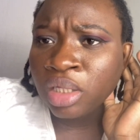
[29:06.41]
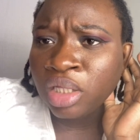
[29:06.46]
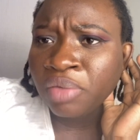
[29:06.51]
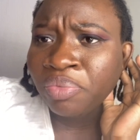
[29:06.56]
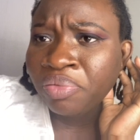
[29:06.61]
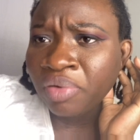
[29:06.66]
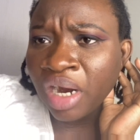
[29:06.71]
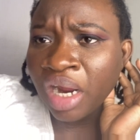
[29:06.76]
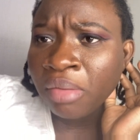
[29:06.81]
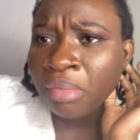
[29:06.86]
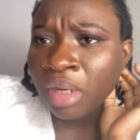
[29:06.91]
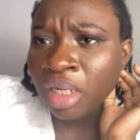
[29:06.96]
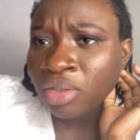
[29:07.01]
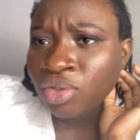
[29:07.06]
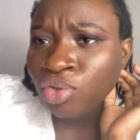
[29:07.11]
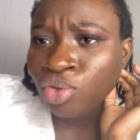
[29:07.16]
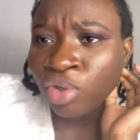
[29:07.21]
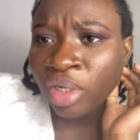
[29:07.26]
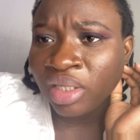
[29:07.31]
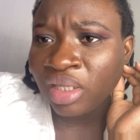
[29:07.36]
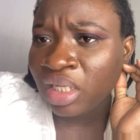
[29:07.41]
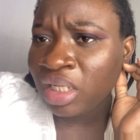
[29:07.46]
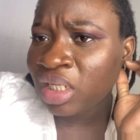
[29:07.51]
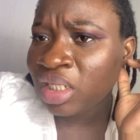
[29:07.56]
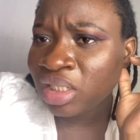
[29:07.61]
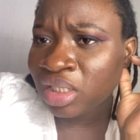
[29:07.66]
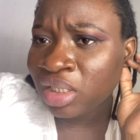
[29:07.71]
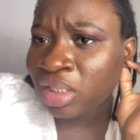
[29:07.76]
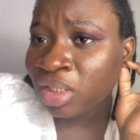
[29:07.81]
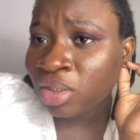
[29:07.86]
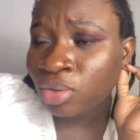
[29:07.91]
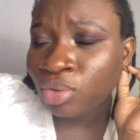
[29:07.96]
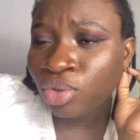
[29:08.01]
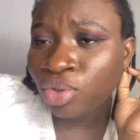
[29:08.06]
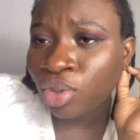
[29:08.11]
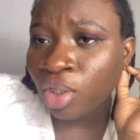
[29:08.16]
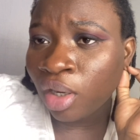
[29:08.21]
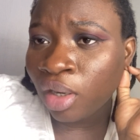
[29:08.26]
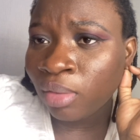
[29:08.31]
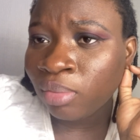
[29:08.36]
The primer too, I think it did a good
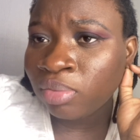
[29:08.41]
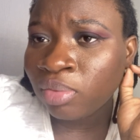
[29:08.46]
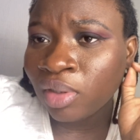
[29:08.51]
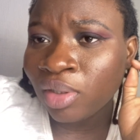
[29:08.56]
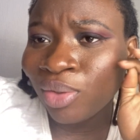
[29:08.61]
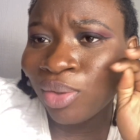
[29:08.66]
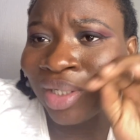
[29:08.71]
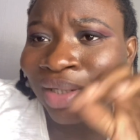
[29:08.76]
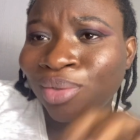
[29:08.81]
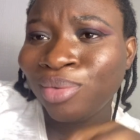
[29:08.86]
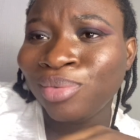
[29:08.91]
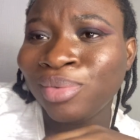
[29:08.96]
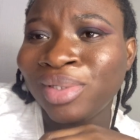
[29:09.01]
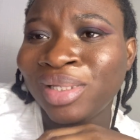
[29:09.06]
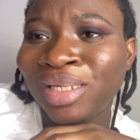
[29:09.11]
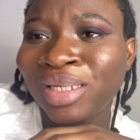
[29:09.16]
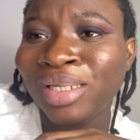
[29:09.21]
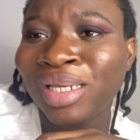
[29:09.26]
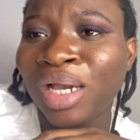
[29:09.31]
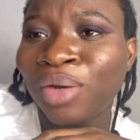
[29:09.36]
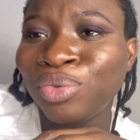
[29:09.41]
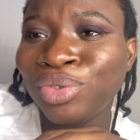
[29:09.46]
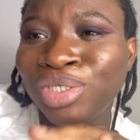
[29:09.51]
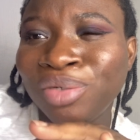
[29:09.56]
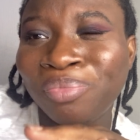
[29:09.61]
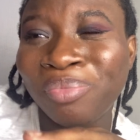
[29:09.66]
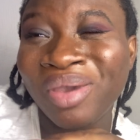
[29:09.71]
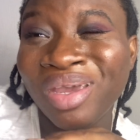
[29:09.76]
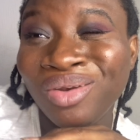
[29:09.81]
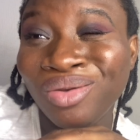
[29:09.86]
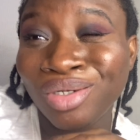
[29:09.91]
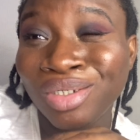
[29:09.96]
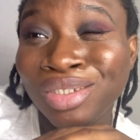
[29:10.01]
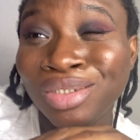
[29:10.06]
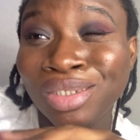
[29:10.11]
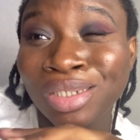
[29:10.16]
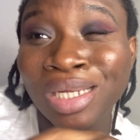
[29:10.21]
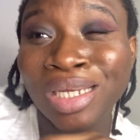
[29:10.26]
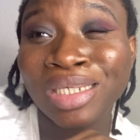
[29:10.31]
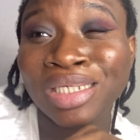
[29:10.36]
job. You know, I don't think I would depend on
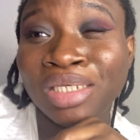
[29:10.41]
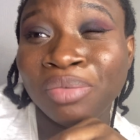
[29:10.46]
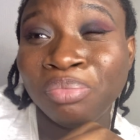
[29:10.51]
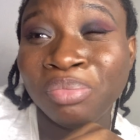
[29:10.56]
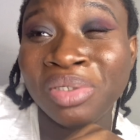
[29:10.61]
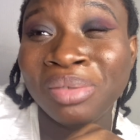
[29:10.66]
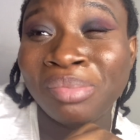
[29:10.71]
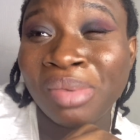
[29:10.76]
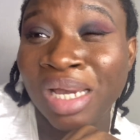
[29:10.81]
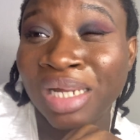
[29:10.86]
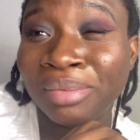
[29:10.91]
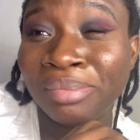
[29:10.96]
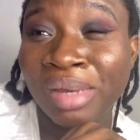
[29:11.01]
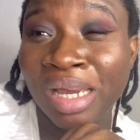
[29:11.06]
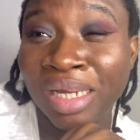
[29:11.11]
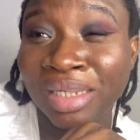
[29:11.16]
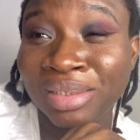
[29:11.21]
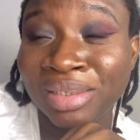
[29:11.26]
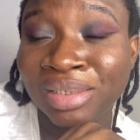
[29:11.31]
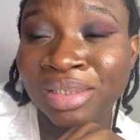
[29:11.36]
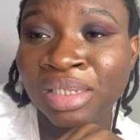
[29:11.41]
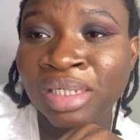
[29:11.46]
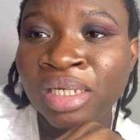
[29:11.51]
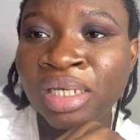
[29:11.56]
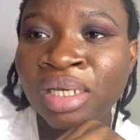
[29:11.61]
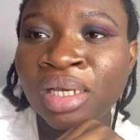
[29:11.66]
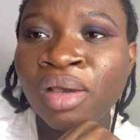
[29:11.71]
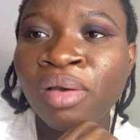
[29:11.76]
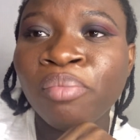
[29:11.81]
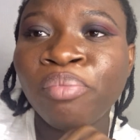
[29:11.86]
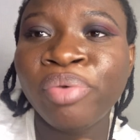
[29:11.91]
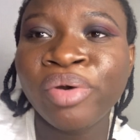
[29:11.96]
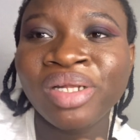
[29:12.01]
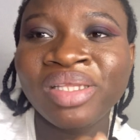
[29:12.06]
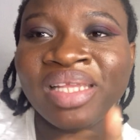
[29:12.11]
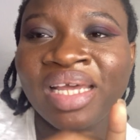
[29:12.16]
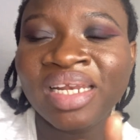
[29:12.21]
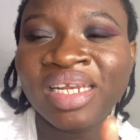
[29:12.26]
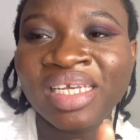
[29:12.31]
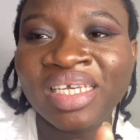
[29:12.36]
it to like keep me matte.
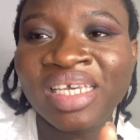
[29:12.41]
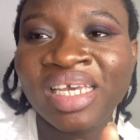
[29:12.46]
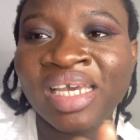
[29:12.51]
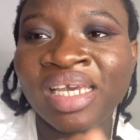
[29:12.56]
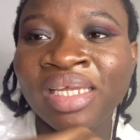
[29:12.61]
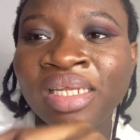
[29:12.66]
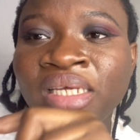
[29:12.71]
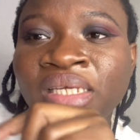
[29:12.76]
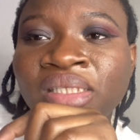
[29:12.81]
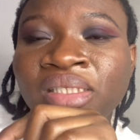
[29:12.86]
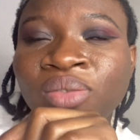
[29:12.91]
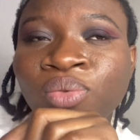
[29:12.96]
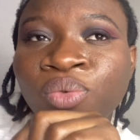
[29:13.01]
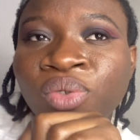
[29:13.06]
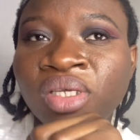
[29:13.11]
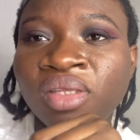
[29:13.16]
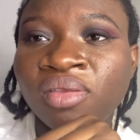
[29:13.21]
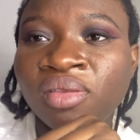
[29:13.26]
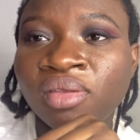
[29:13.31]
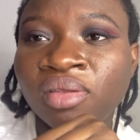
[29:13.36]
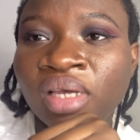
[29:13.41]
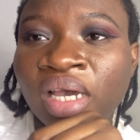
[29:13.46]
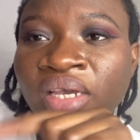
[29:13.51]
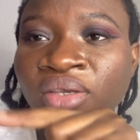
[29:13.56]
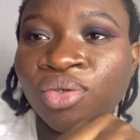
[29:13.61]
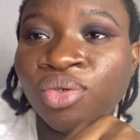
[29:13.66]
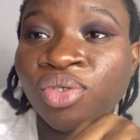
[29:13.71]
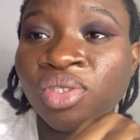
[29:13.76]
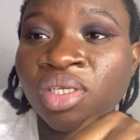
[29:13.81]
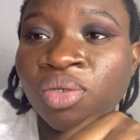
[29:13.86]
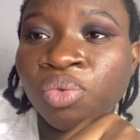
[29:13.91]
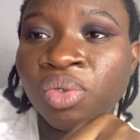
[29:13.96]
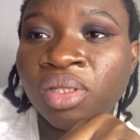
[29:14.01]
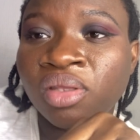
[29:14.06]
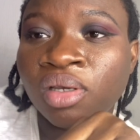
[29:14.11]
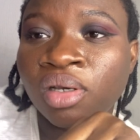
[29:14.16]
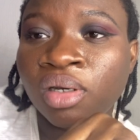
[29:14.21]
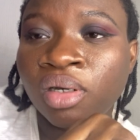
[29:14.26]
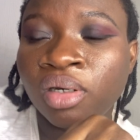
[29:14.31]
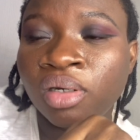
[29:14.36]
But then again, I used it
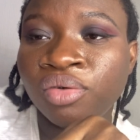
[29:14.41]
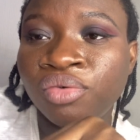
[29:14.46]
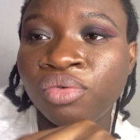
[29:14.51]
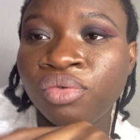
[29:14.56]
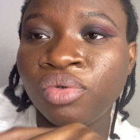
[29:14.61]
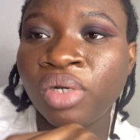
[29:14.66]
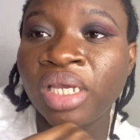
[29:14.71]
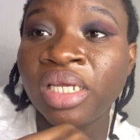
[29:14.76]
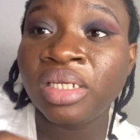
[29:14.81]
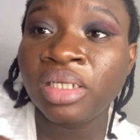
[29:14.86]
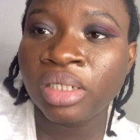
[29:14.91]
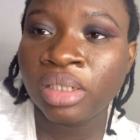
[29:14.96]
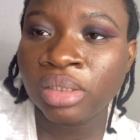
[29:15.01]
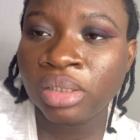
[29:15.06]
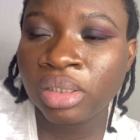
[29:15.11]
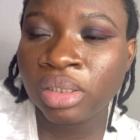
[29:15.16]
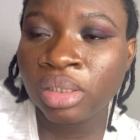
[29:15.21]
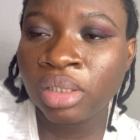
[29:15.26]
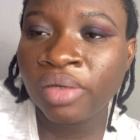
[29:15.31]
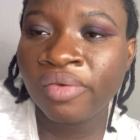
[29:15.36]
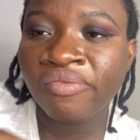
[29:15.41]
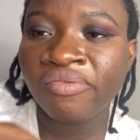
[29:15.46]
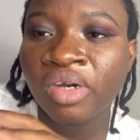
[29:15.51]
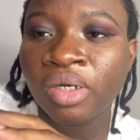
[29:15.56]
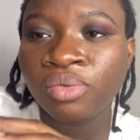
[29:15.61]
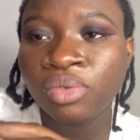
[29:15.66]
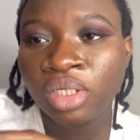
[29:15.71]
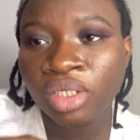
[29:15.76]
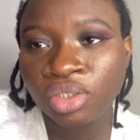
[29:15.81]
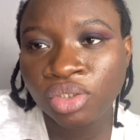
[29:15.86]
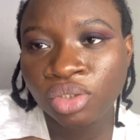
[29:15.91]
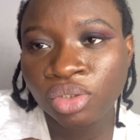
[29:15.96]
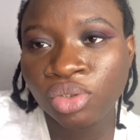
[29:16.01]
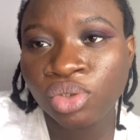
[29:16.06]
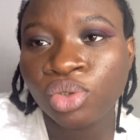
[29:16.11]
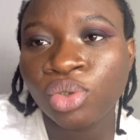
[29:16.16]
with a radiant foundation.